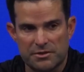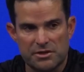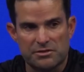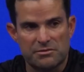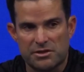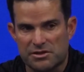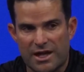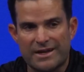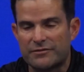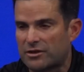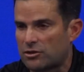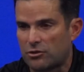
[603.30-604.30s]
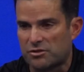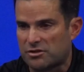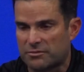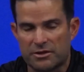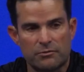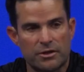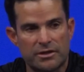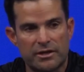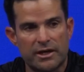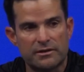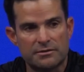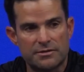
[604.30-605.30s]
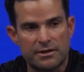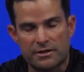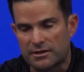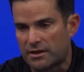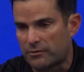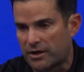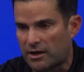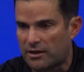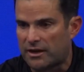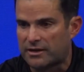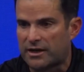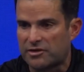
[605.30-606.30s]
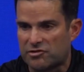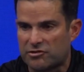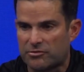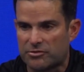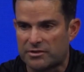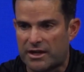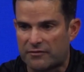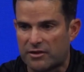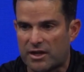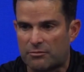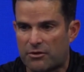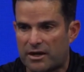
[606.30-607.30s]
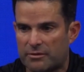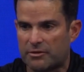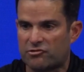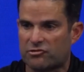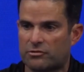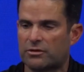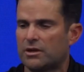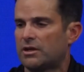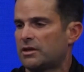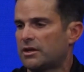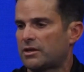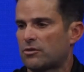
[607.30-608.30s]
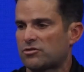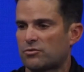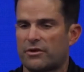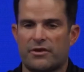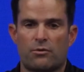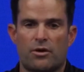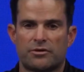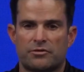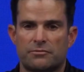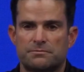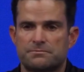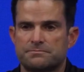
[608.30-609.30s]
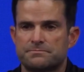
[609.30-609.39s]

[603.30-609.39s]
is not even close to being written yet, and we got a lot of guys in there that have a lot of pride to make sure it goes the way they want it